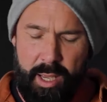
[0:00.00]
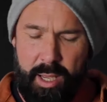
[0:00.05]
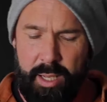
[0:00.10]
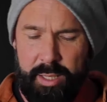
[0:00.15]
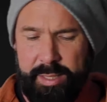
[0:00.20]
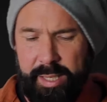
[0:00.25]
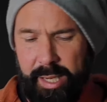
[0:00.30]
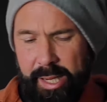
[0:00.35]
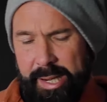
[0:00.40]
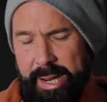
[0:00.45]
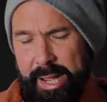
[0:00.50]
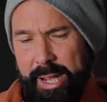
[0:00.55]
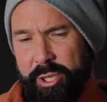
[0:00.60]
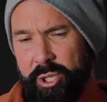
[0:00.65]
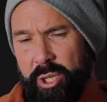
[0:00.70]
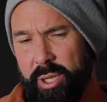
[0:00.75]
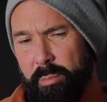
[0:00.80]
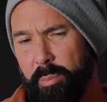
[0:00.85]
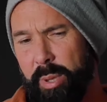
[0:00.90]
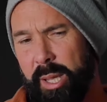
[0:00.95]
Secondhand,
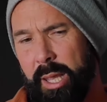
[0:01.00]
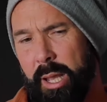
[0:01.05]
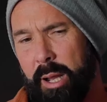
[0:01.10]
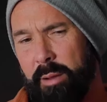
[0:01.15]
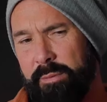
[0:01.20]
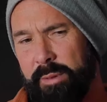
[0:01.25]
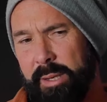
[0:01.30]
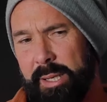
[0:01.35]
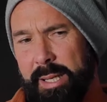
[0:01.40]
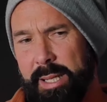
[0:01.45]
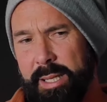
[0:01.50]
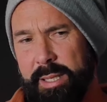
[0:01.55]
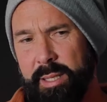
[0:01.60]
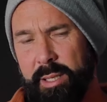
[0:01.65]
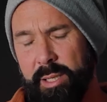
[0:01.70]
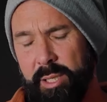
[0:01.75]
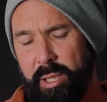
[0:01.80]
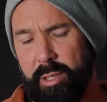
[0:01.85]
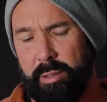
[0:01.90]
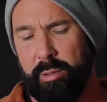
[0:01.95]
you can pick it up for less
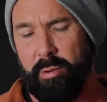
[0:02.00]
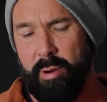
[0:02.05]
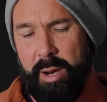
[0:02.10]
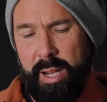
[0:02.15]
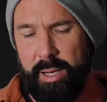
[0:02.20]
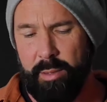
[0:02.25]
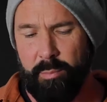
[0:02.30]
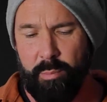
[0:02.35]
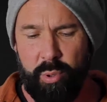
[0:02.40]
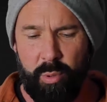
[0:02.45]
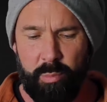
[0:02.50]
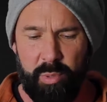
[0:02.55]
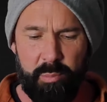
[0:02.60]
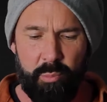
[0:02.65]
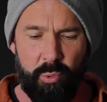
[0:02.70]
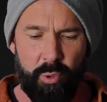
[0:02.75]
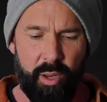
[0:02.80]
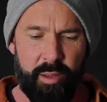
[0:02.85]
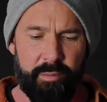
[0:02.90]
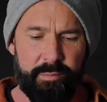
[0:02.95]
than £2,000, probably
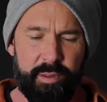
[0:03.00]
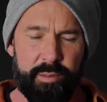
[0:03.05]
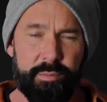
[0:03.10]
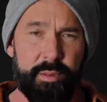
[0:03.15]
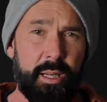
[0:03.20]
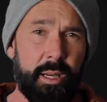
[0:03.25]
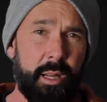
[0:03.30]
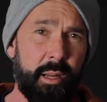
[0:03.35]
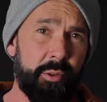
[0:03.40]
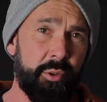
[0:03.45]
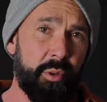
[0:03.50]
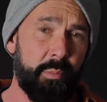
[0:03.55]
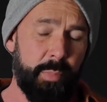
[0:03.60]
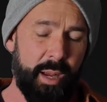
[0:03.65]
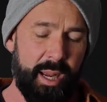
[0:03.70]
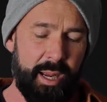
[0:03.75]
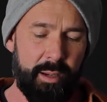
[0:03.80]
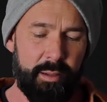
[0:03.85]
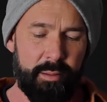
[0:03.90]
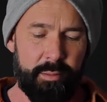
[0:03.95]
more like
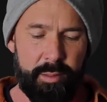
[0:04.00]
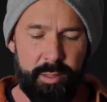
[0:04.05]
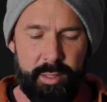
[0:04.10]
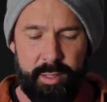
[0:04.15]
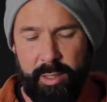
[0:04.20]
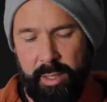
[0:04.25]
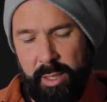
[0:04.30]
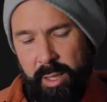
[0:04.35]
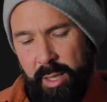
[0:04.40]
£1,500.